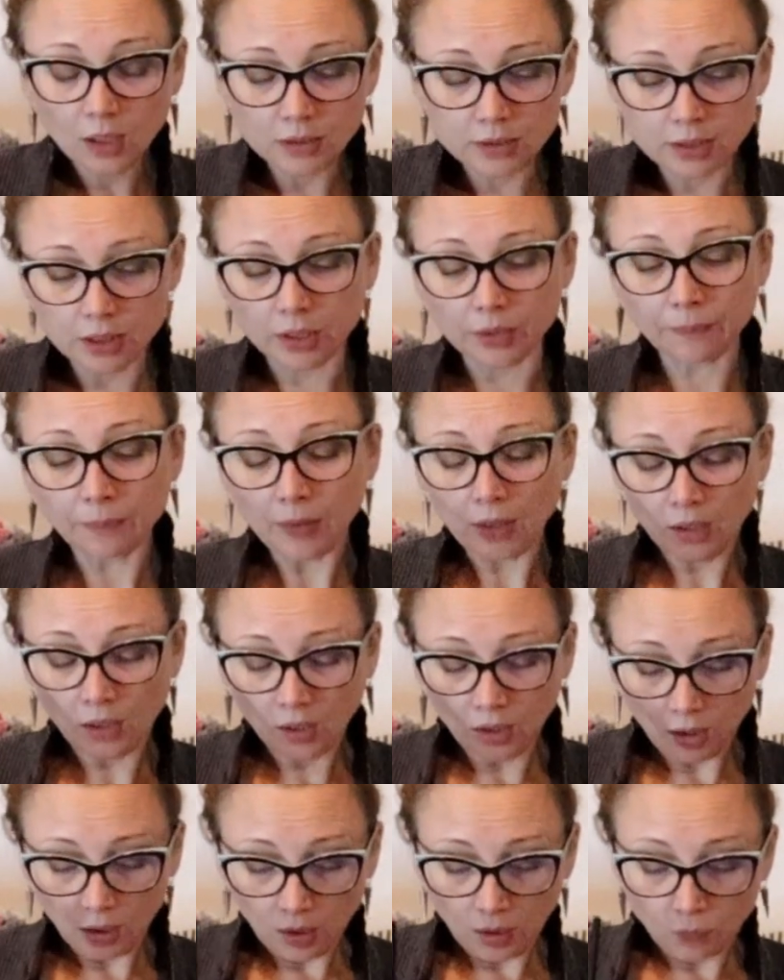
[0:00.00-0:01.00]
So,
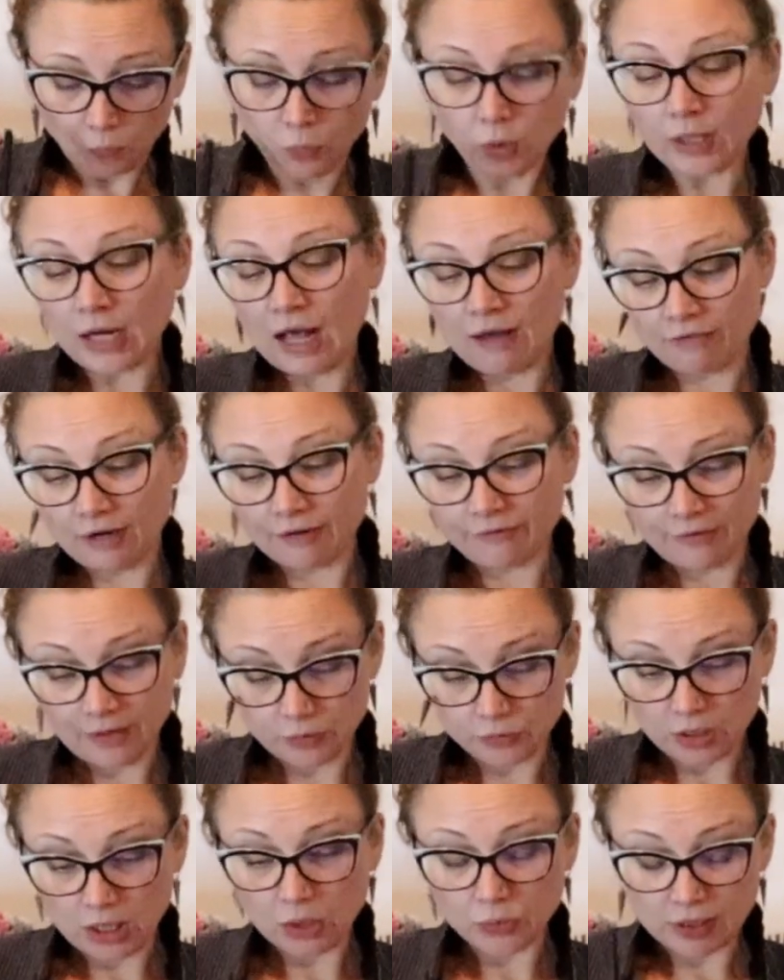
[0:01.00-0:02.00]
what have I
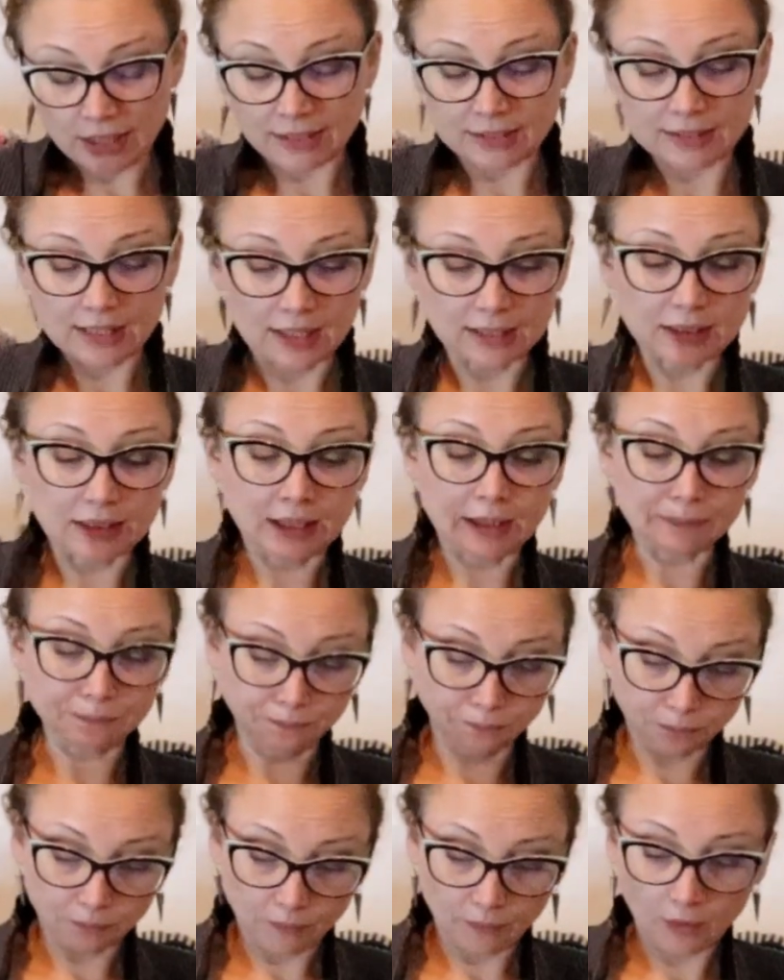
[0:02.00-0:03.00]
found out
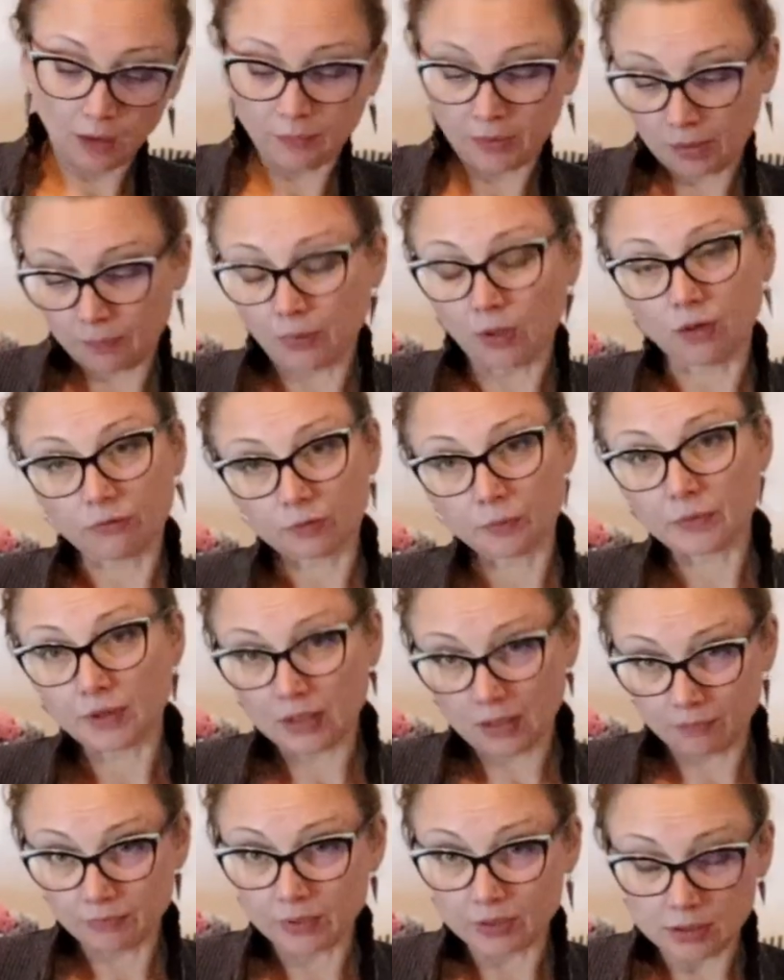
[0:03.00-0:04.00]
exactly? I mean, apart from the
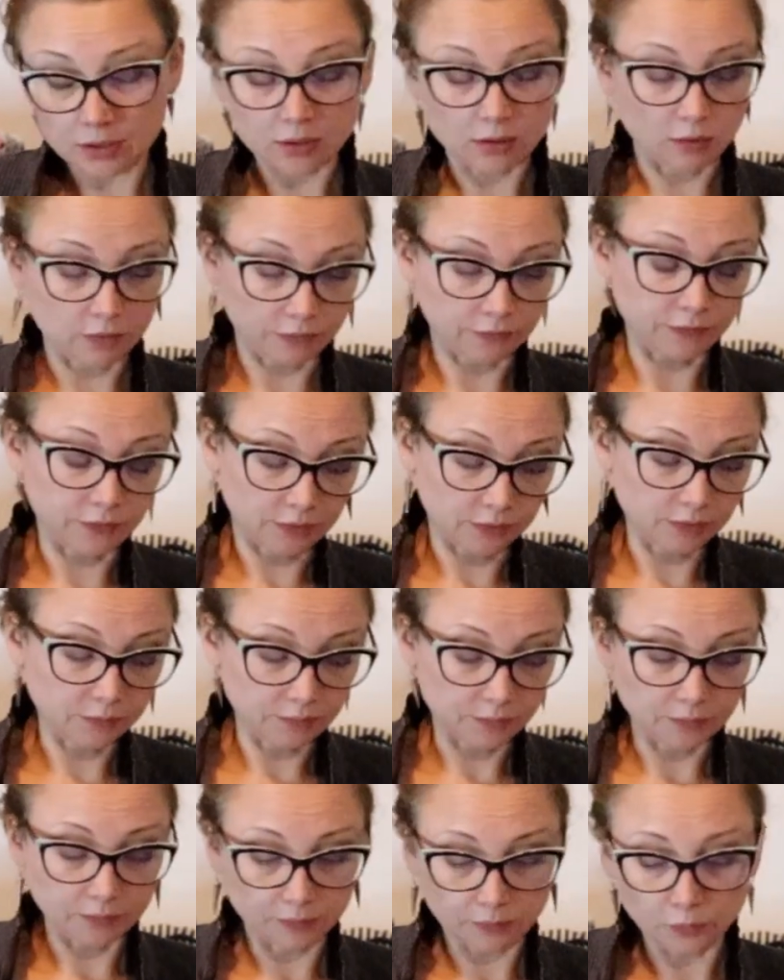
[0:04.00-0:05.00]
numbers of
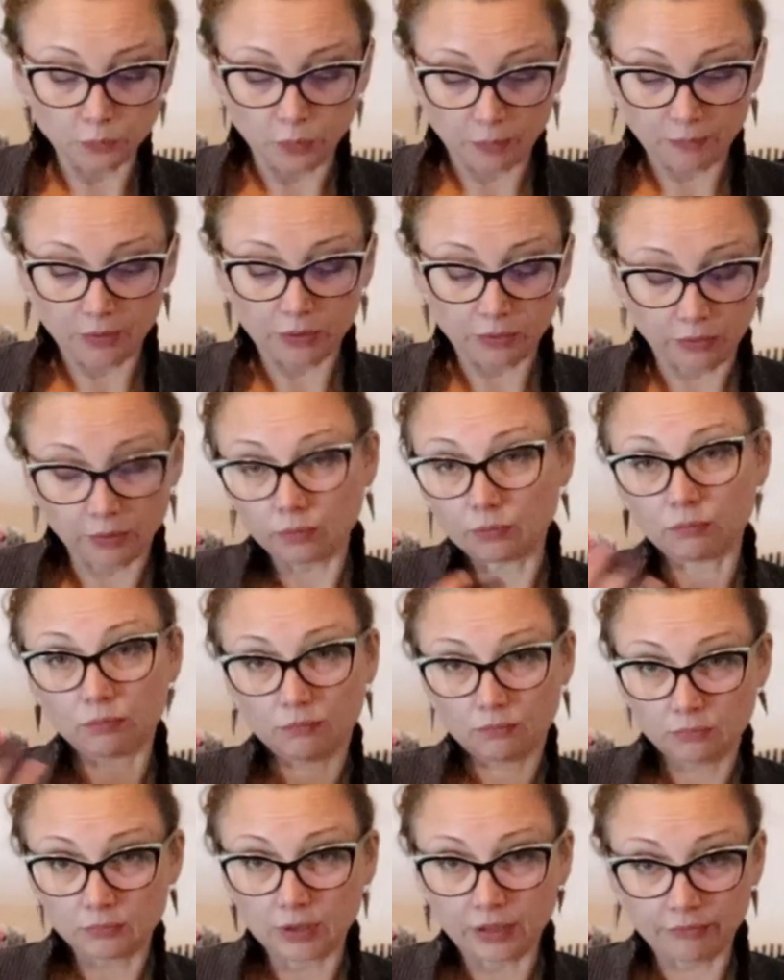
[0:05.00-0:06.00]
women who
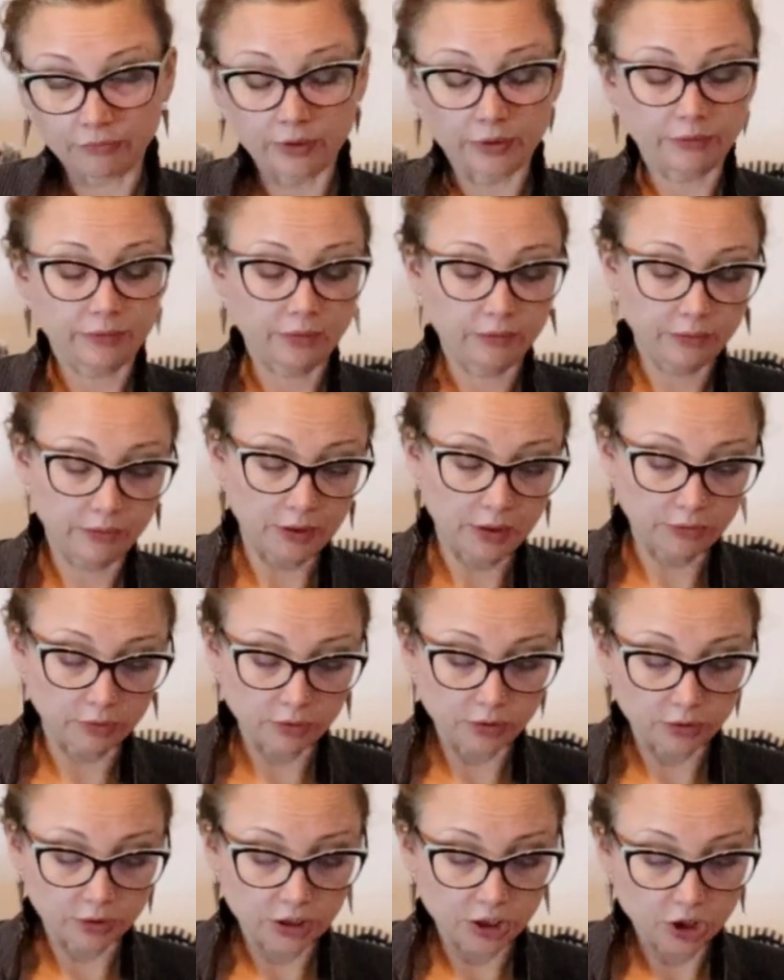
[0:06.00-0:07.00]
live with
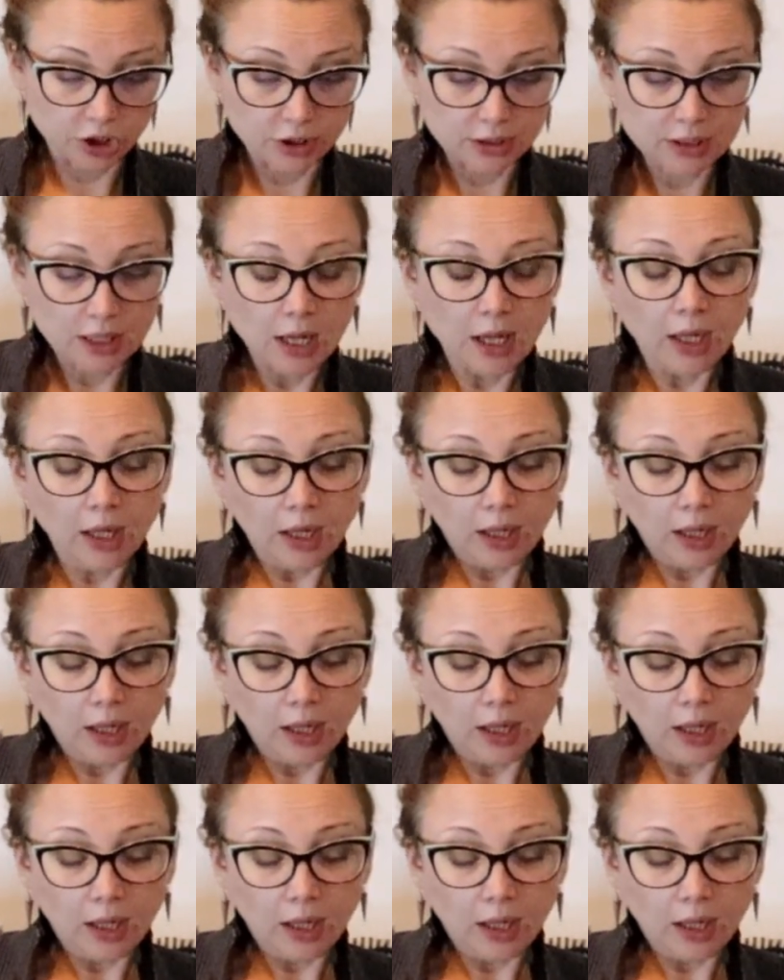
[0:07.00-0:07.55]
thyroid conditions.